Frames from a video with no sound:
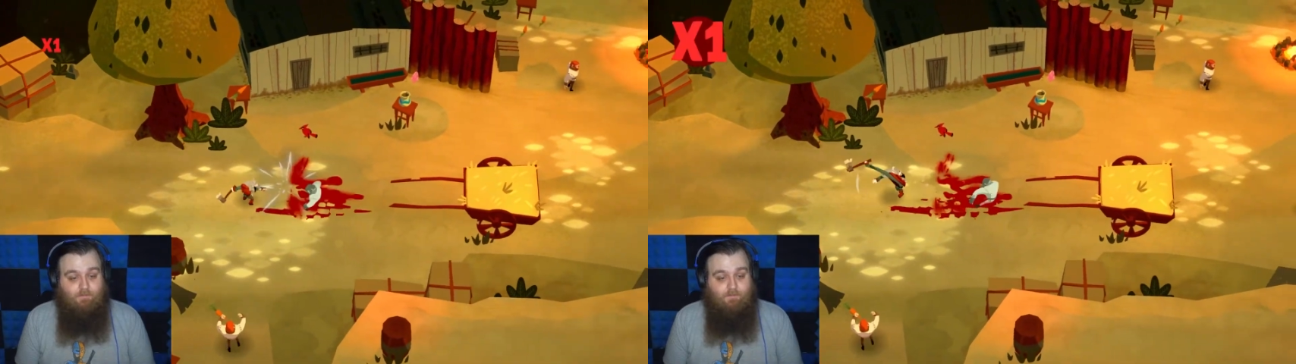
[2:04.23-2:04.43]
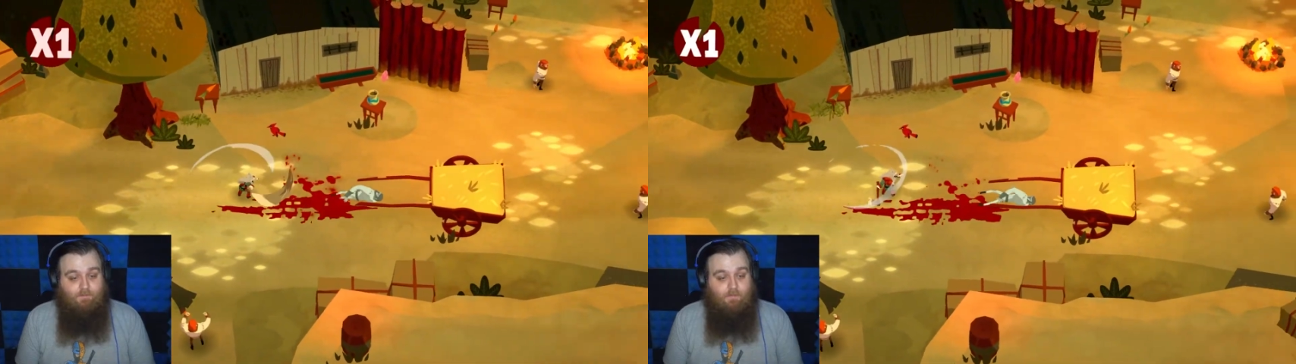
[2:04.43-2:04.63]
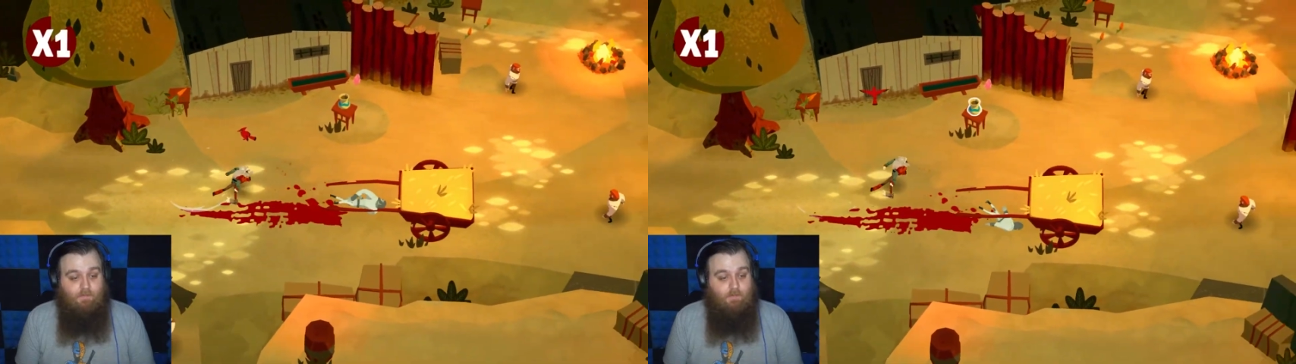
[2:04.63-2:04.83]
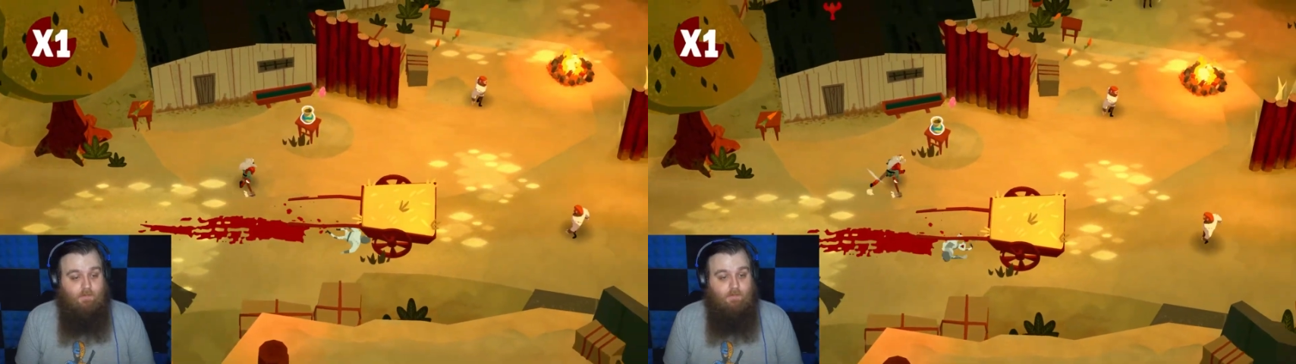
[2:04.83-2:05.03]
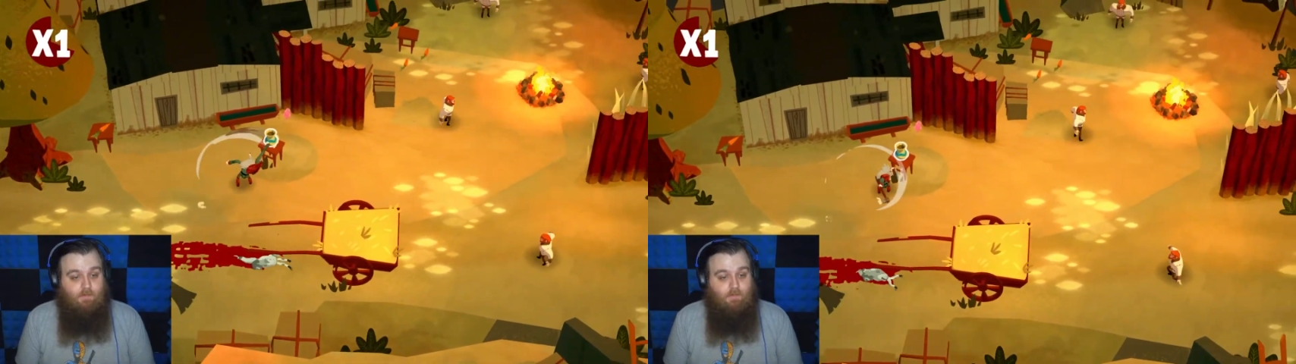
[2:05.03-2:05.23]

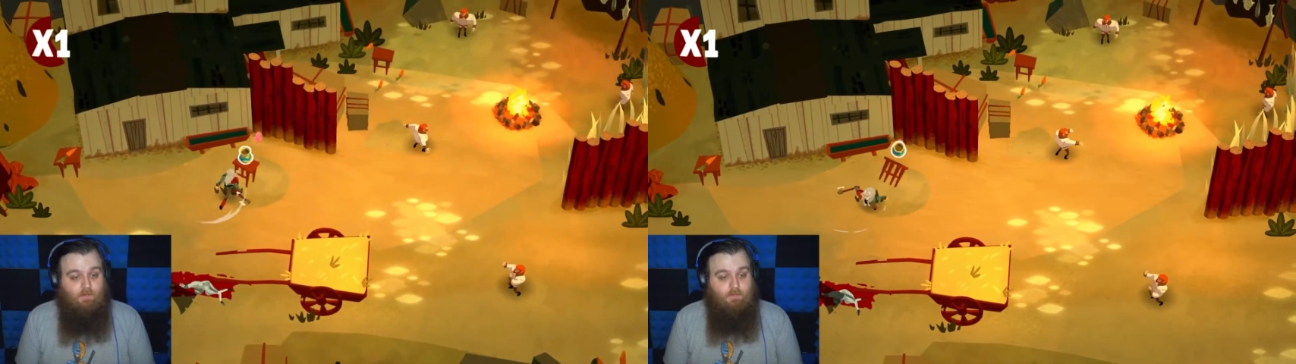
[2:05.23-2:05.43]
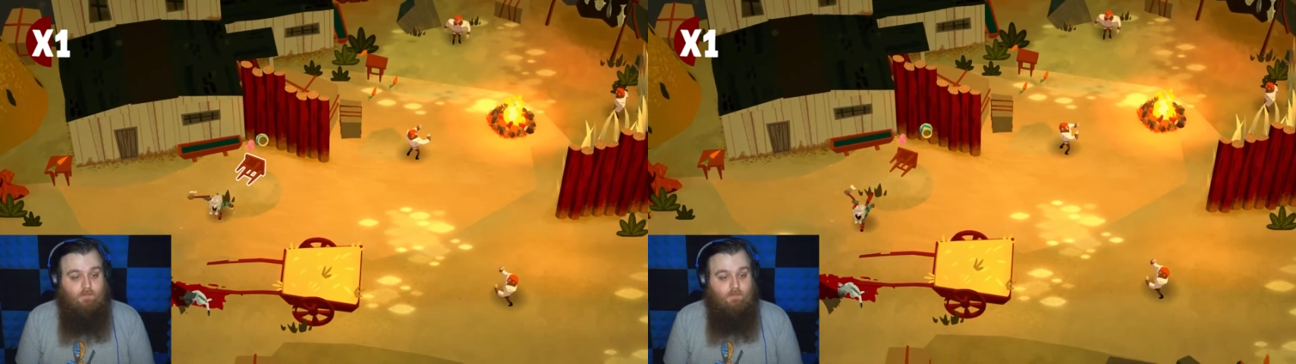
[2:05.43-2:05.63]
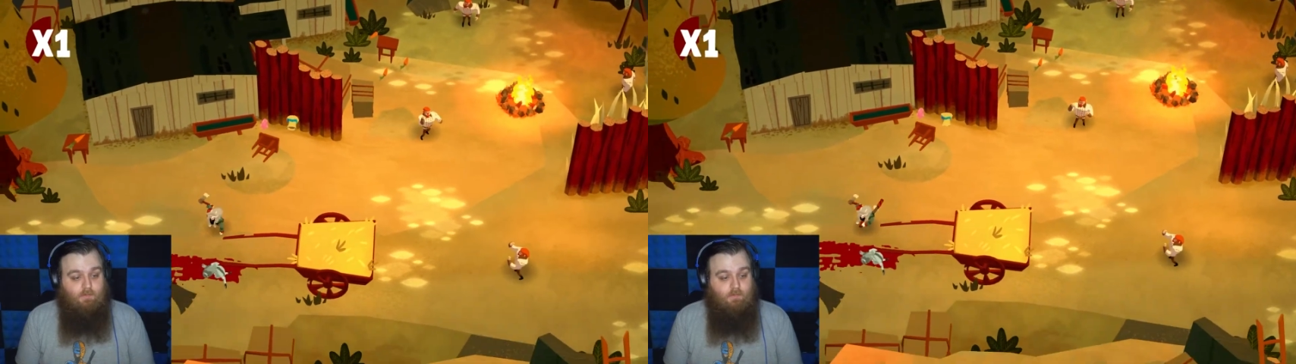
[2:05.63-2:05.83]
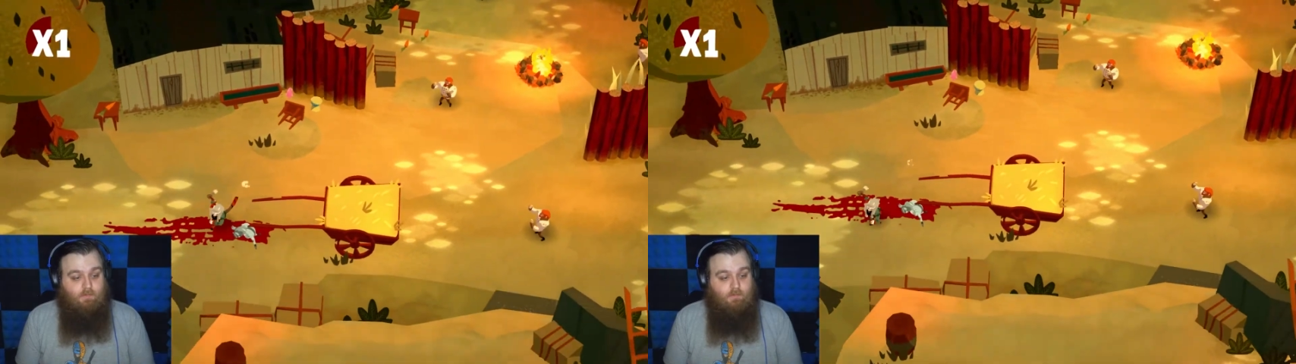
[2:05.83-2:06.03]
No one is speaking in this clip.